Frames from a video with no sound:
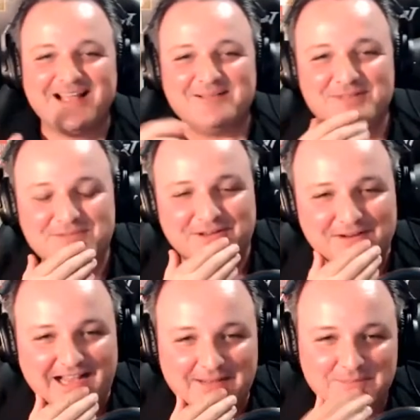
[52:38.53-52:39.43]
Moving
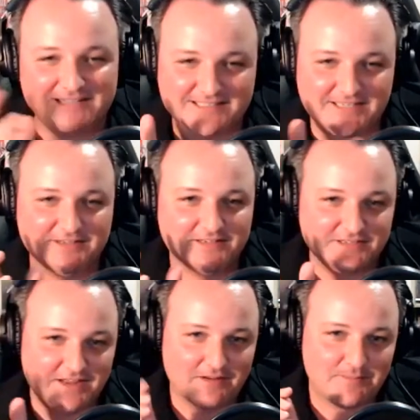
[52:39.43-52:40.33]
on. So
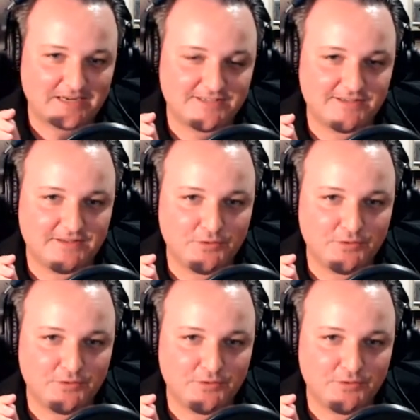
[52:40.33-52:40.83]
going back to